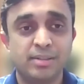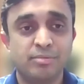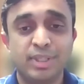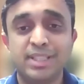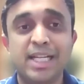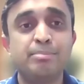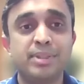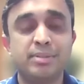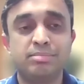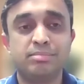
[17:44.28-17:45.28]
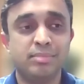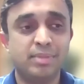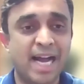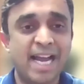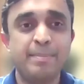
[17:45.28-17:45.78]
For example,
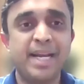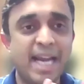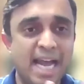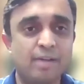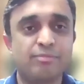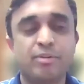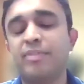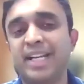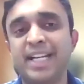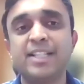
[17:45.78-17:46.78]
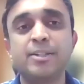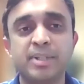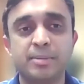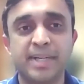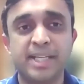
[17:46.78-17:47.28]
I may have from finance
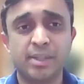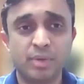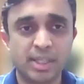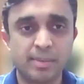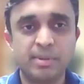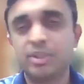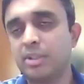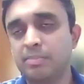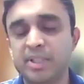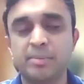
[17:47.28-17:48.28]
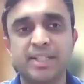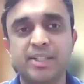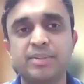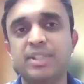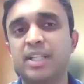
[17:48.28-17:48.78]
perspective or commercial
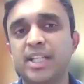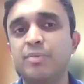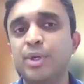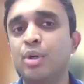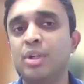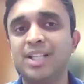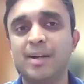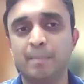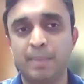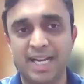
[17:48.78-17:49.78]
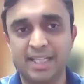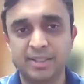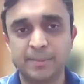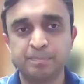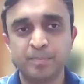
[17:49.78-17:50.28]
perspective certain view on the
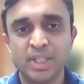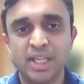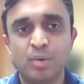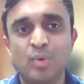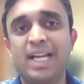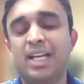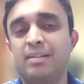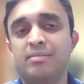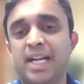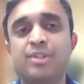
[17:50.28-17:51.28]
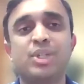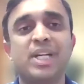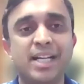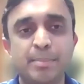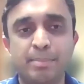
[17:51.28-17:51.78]
compliance, while
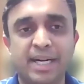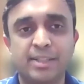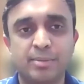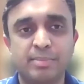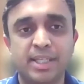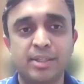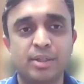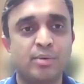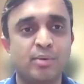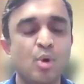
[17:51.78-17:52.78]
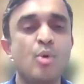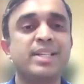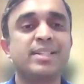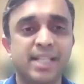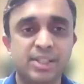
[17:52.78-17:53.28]
HR department or
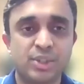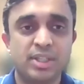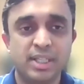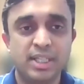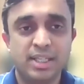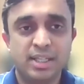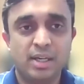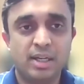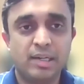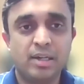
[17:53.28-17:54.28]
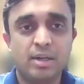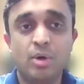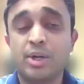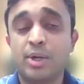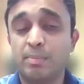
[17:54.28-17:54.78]
OSH,
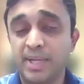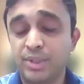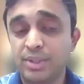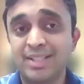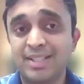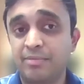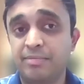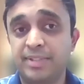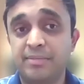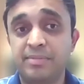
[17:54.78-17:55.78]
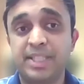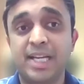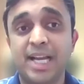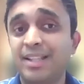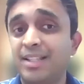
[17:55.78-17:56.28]
occupational safety
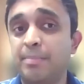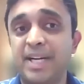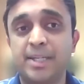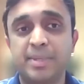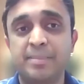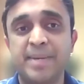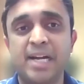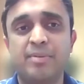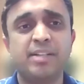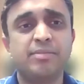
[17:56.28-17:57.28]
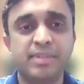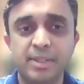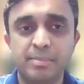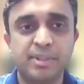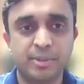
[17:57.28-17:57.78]
and health department may have a
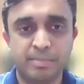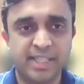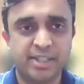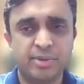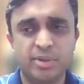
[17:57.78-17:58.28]
different perspective.